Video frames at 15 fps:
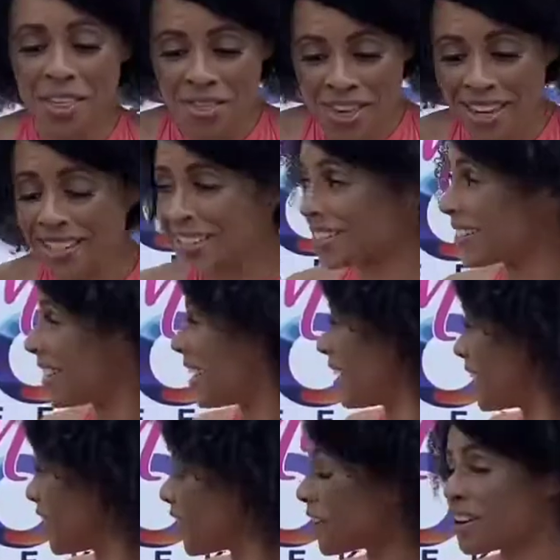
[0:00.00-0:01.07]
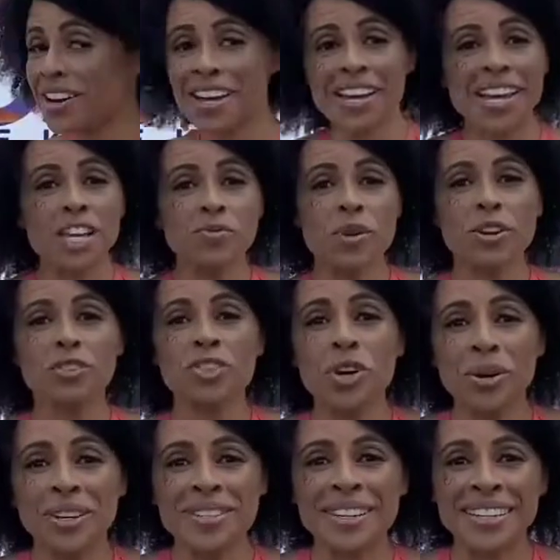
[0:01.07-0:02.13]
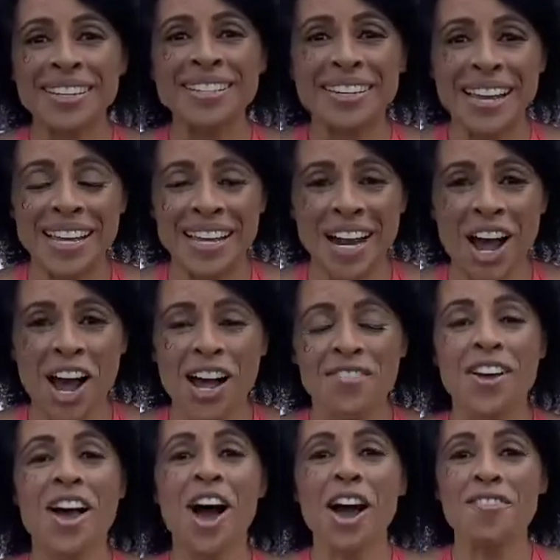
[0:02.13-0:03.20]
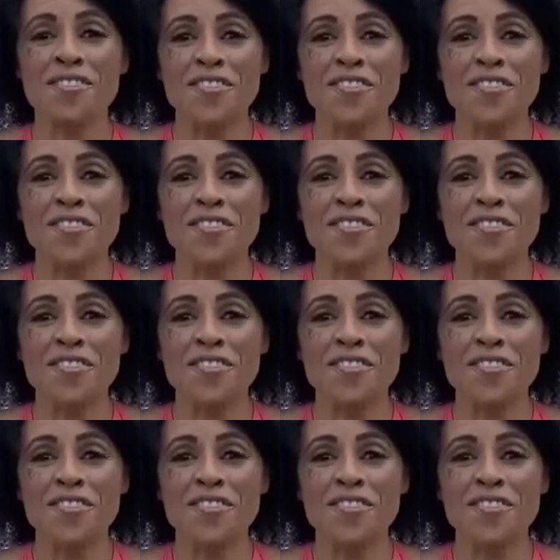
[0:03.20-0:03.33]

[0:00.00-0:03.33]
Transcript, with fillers: This here is where Soca City is kicking off on